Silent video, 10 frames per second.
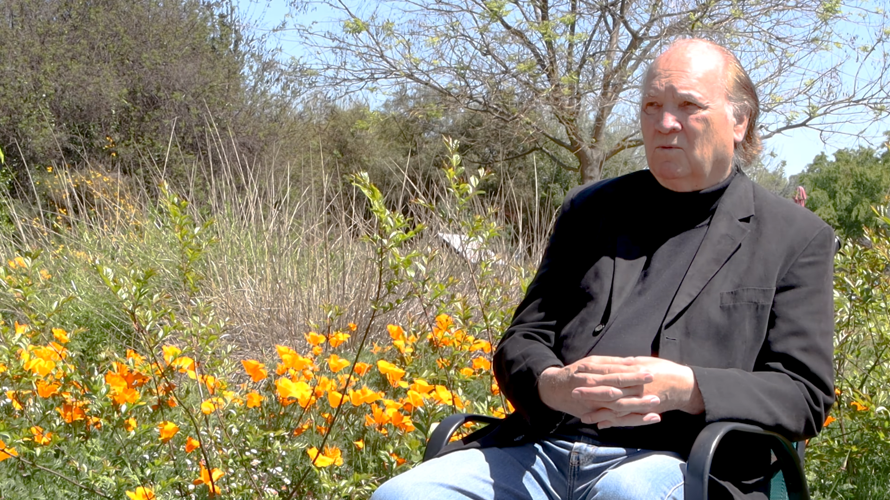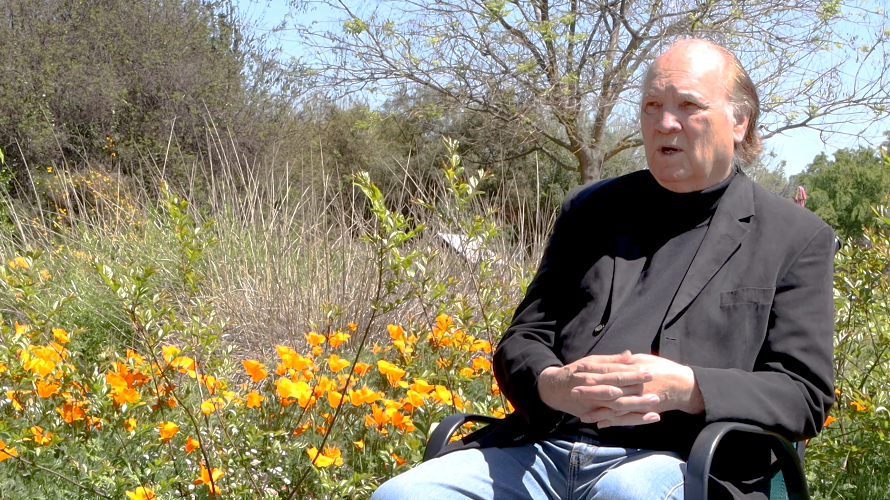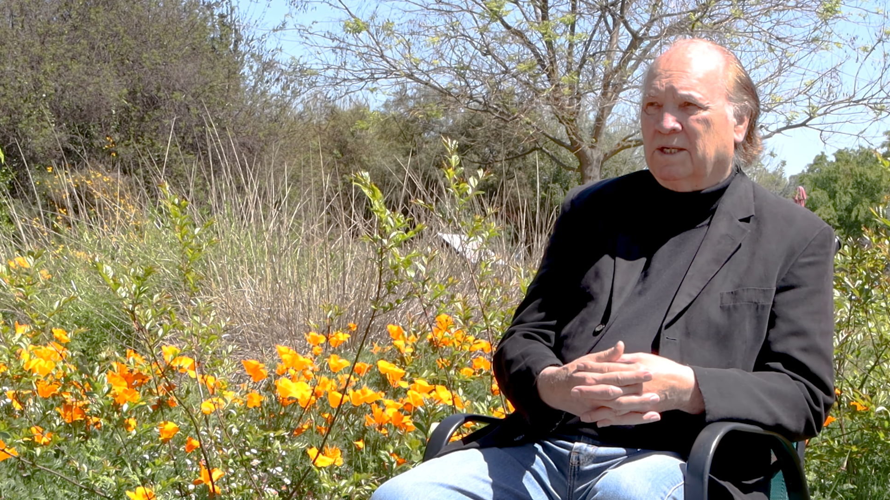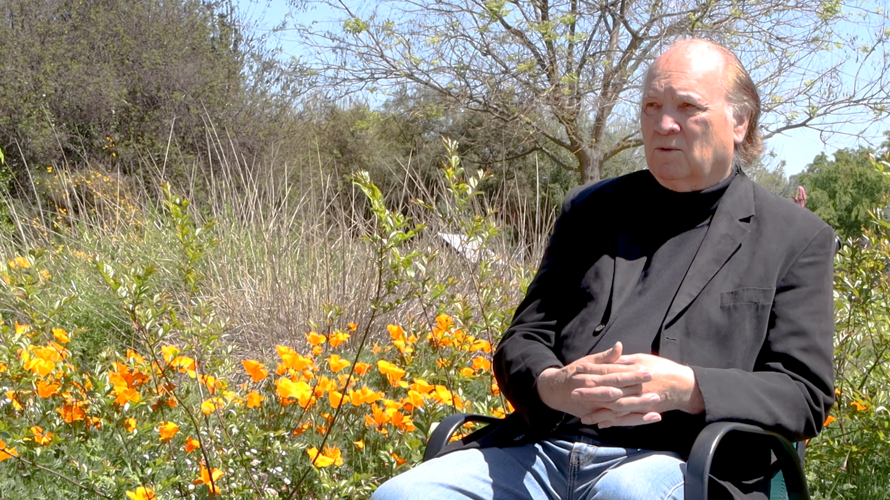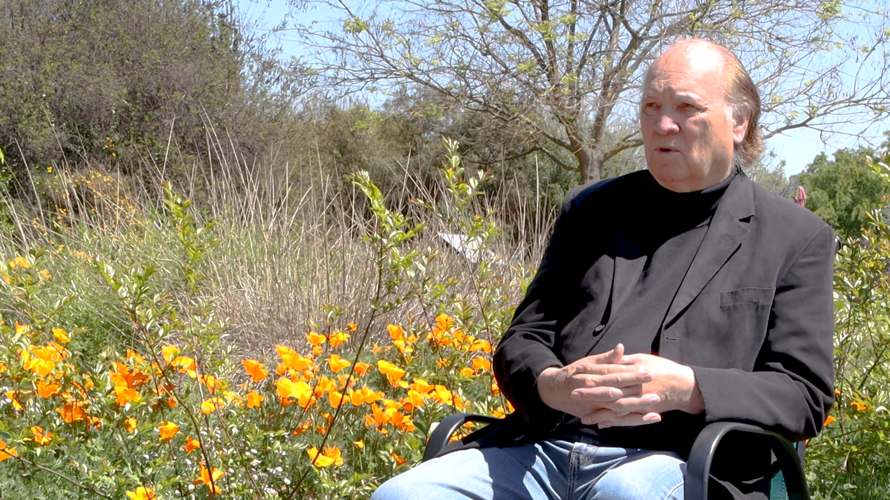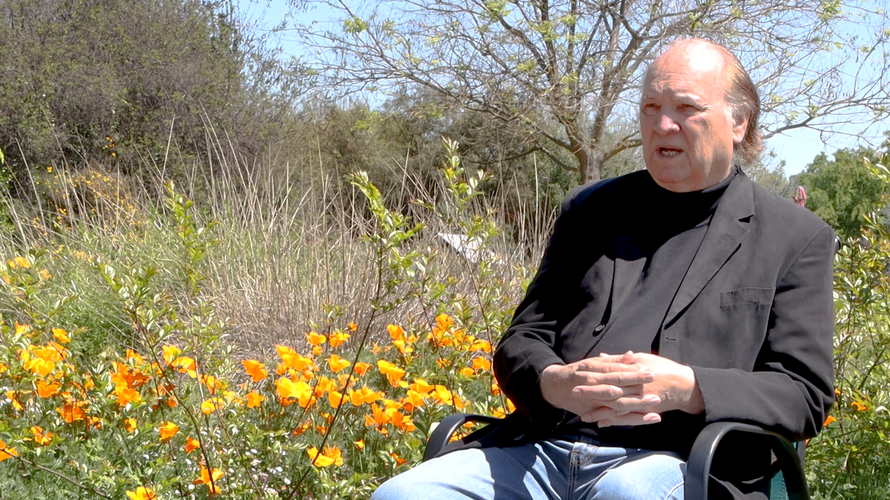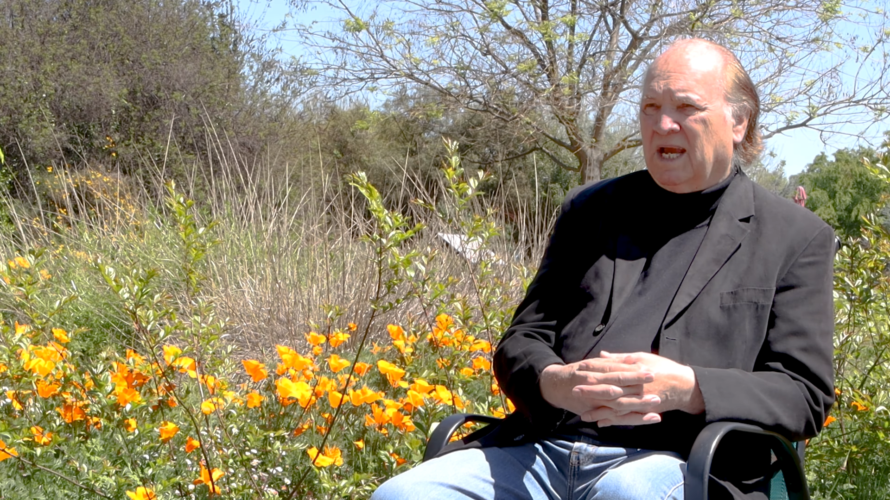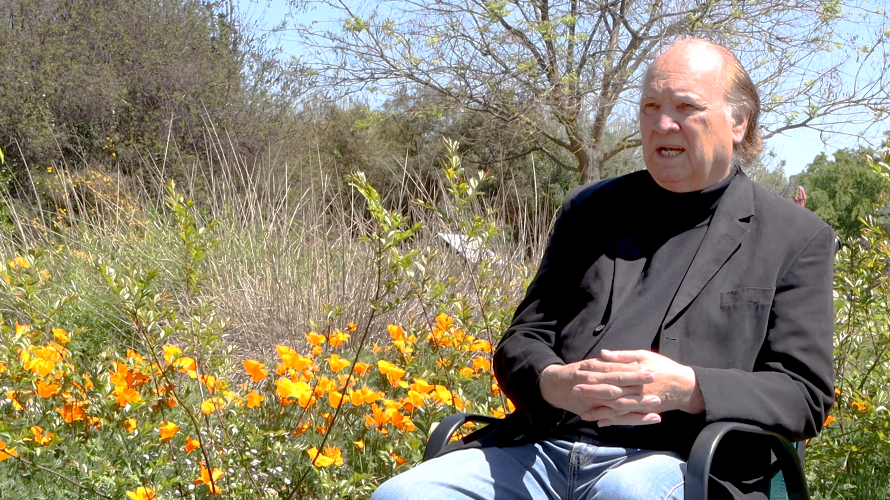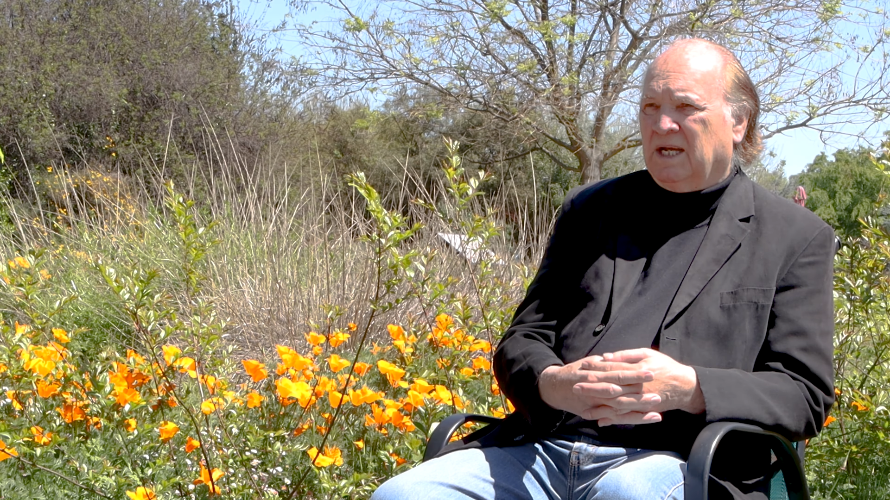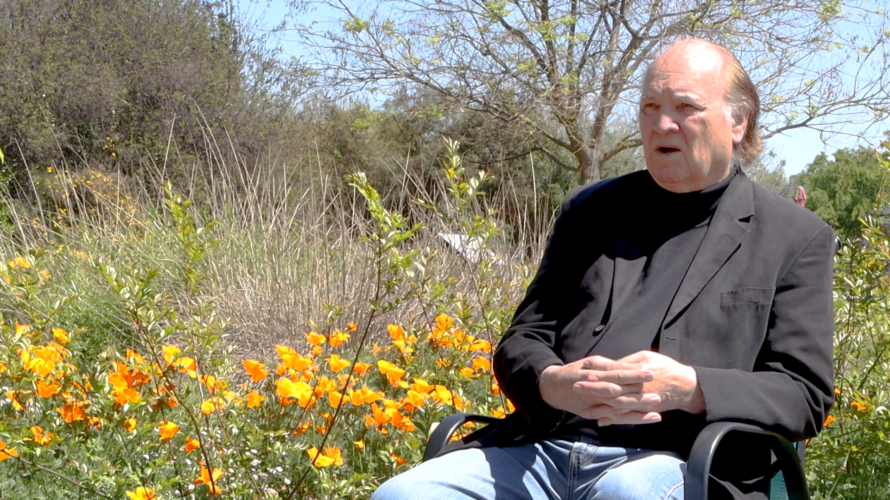what
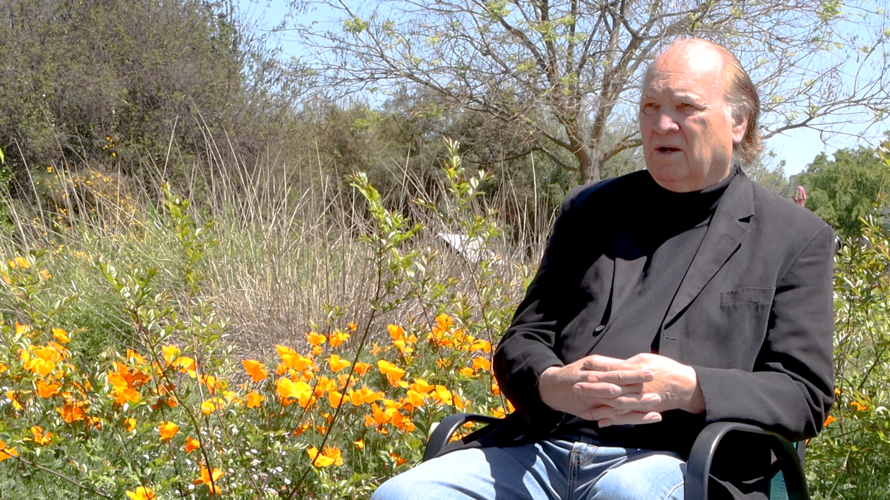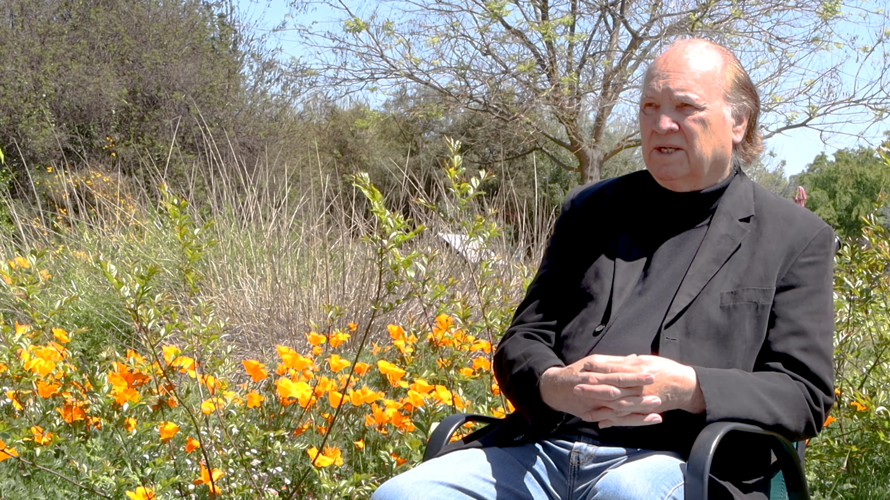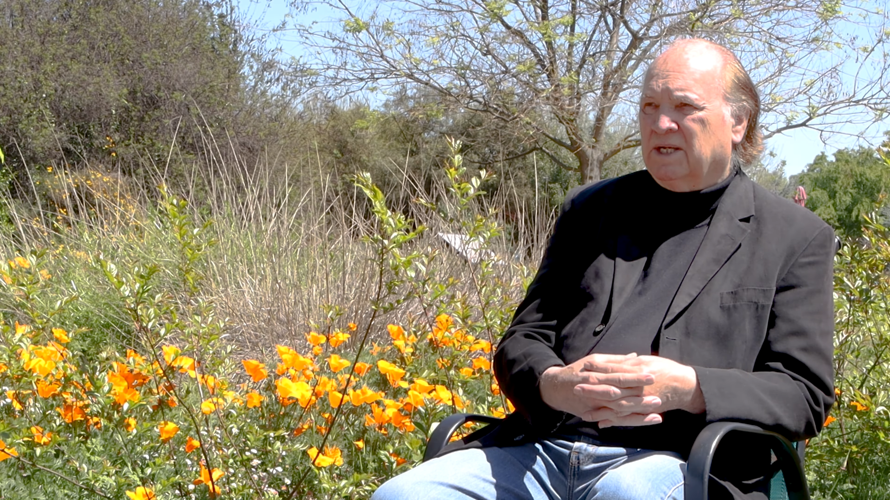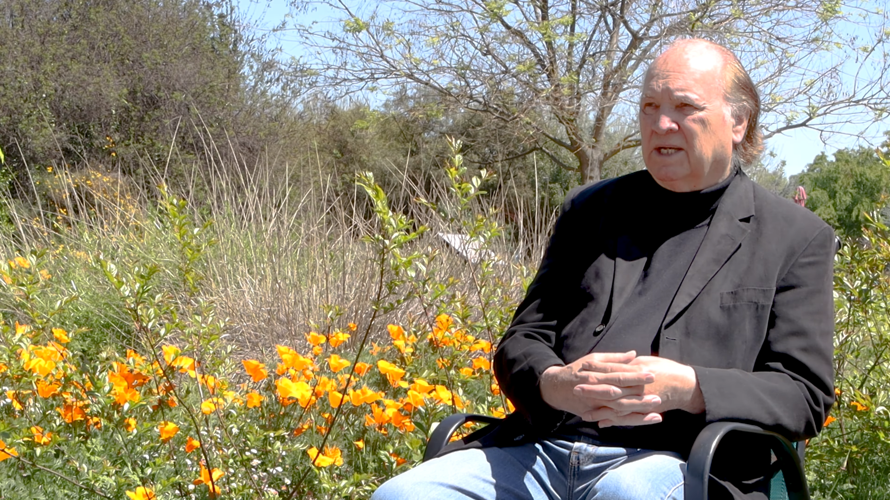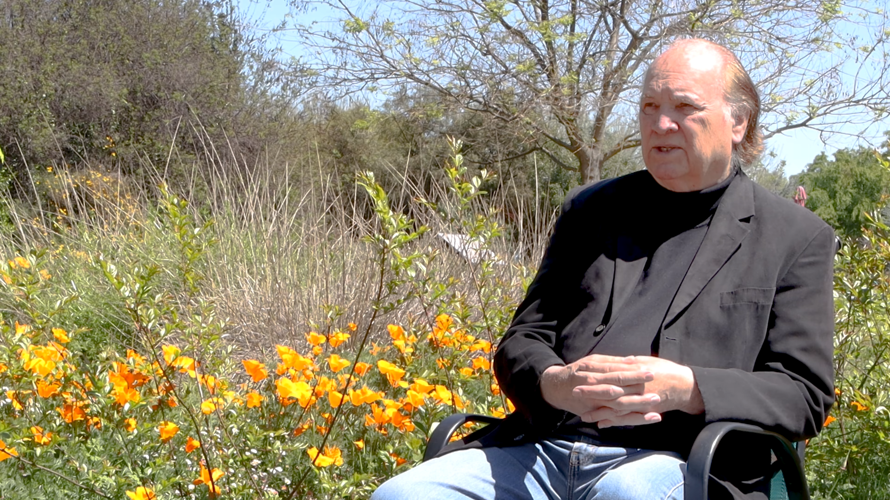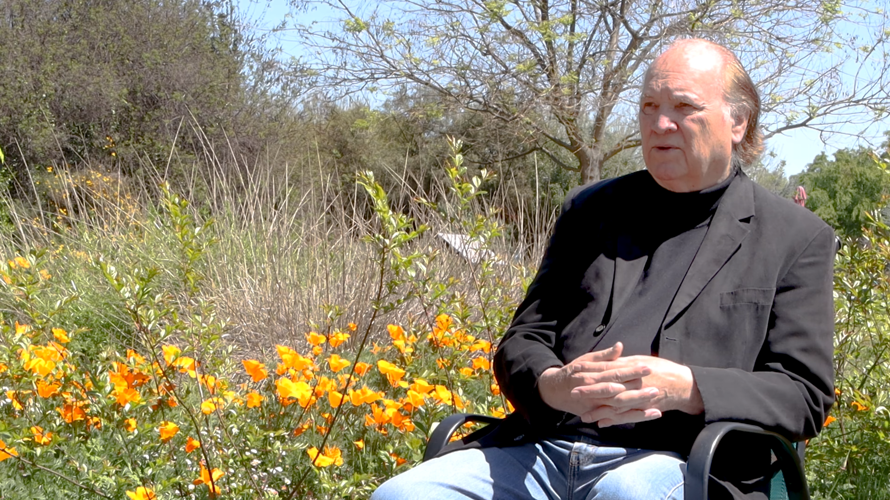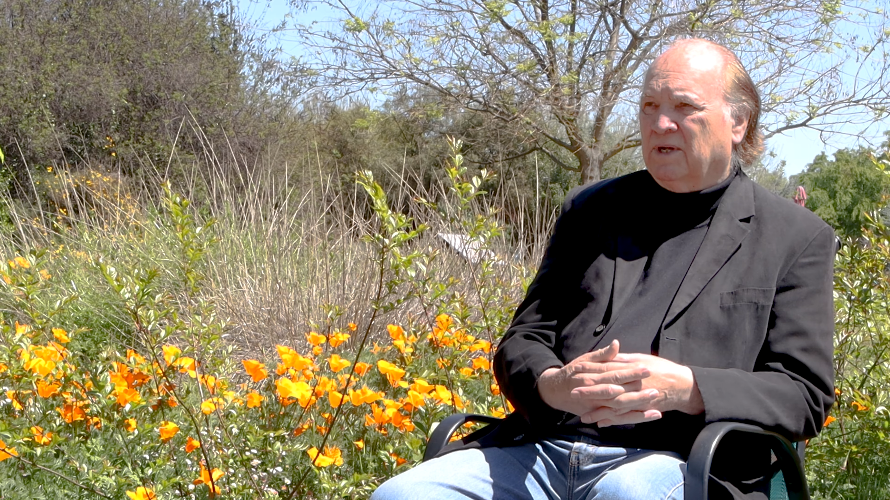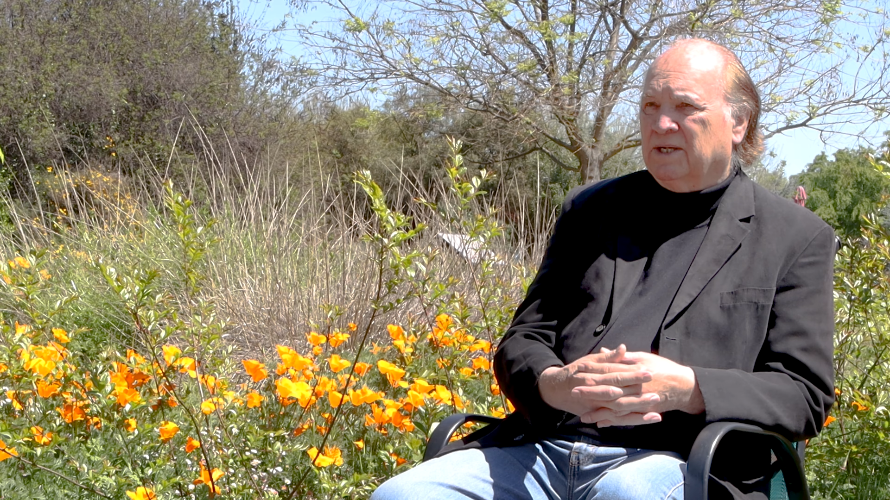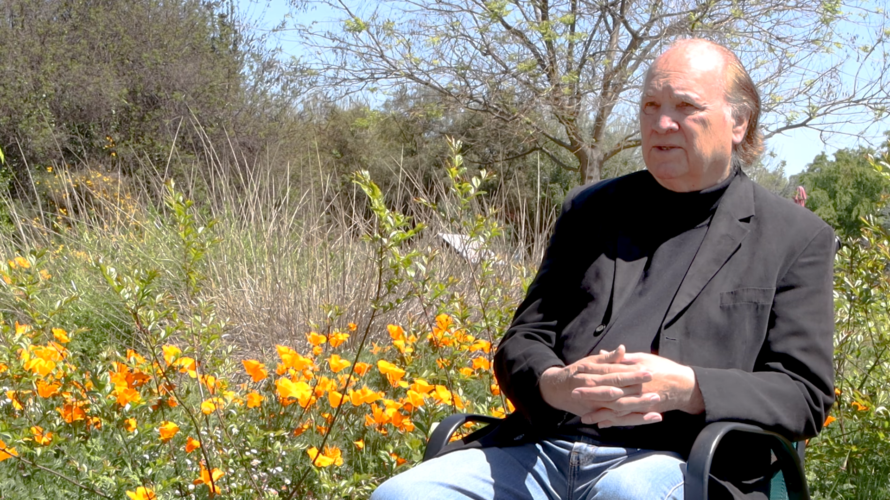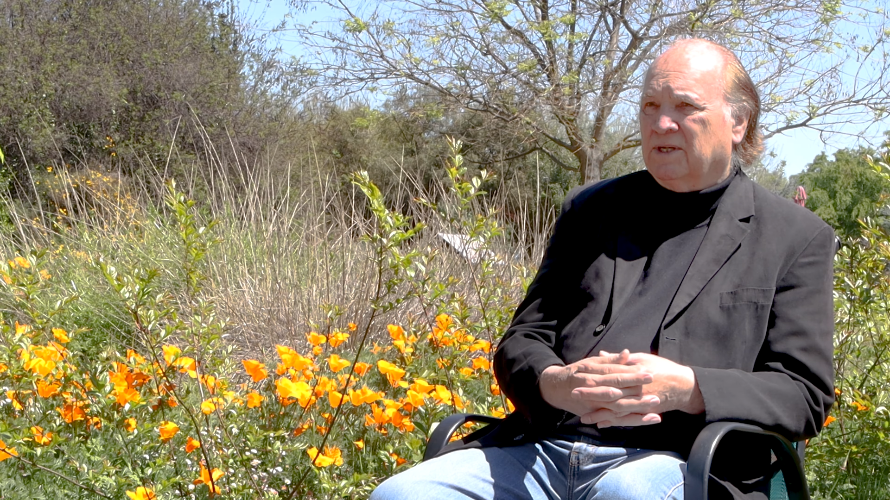organic
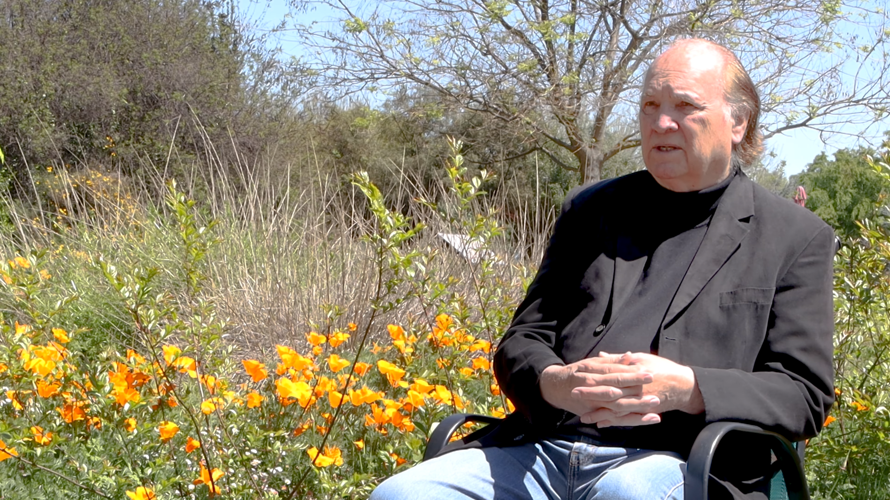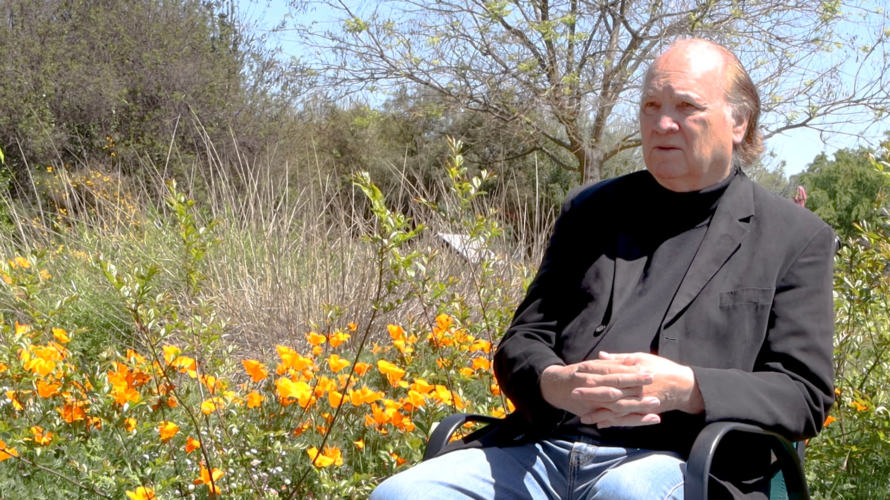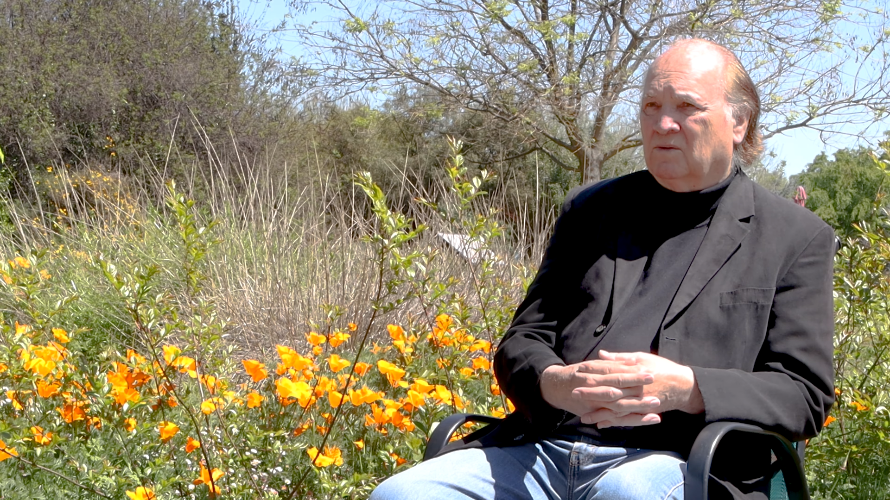architecture is.